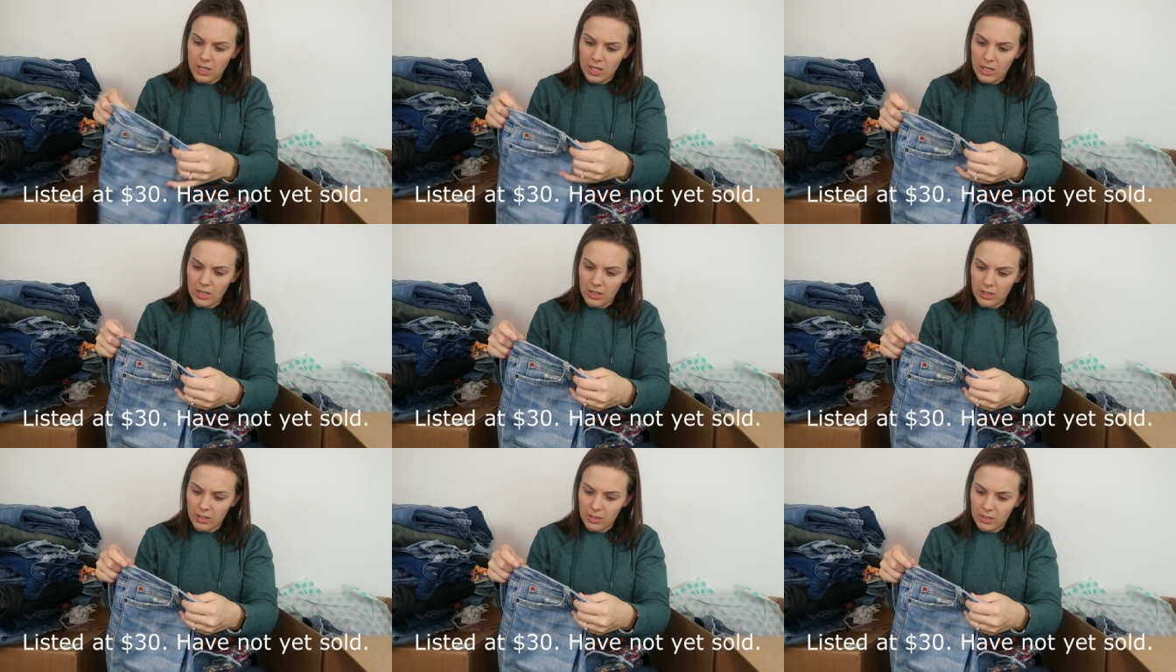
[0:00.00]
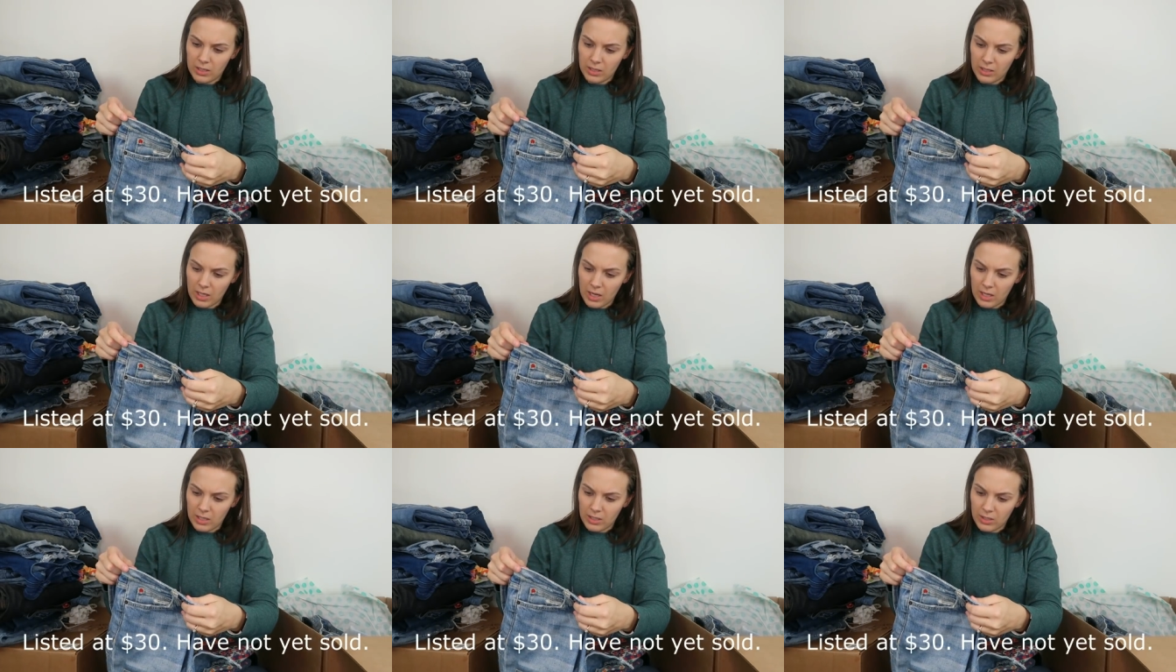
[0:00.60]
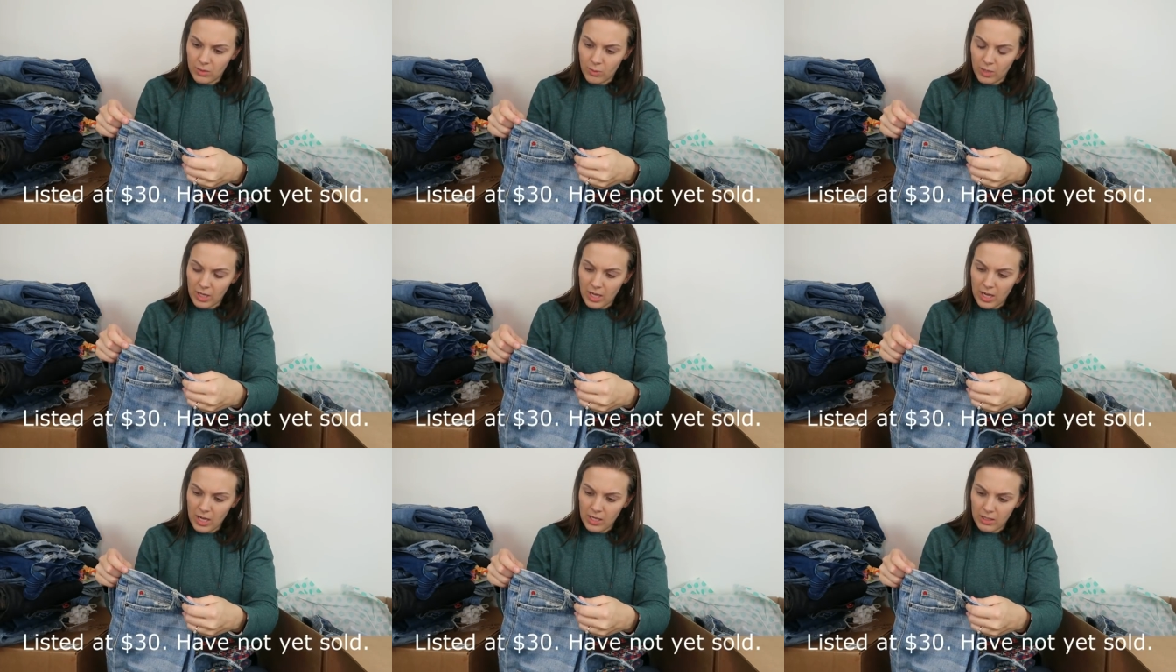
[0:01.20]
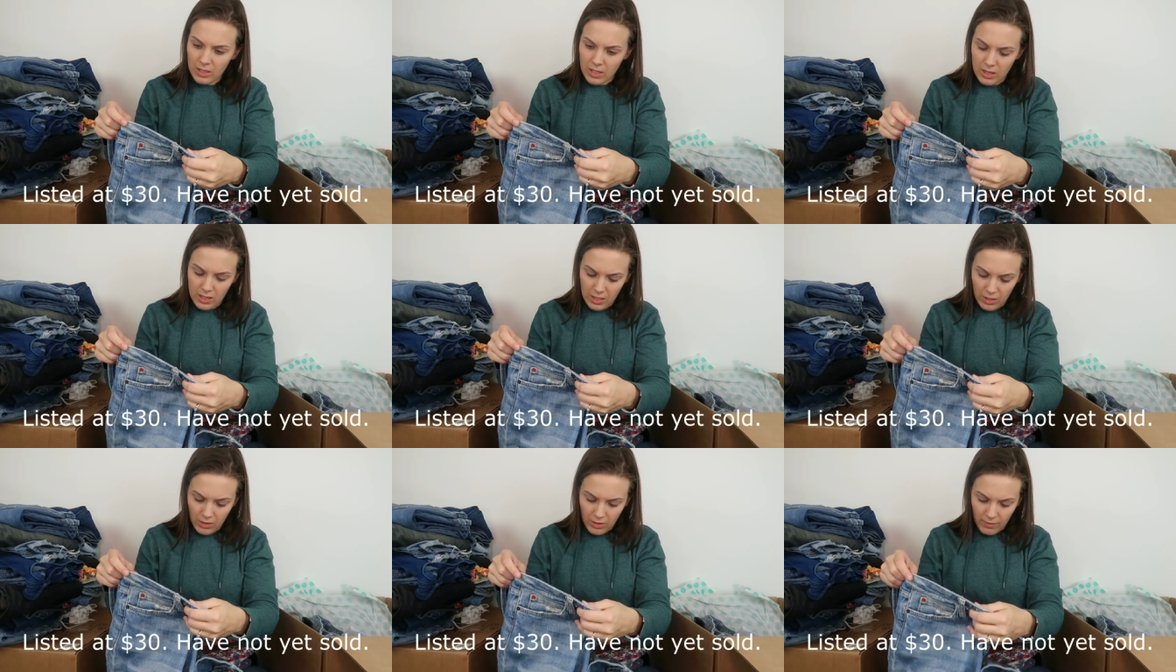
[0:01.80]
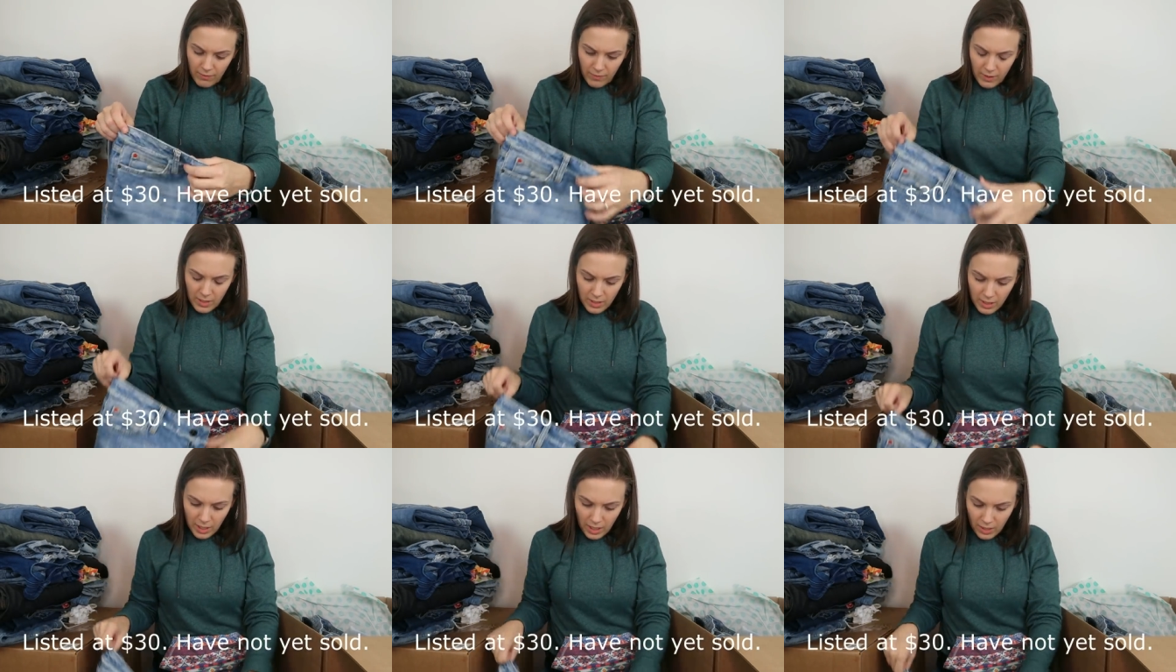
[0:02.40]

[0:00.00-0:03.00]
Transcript: a size 28 and they are the fin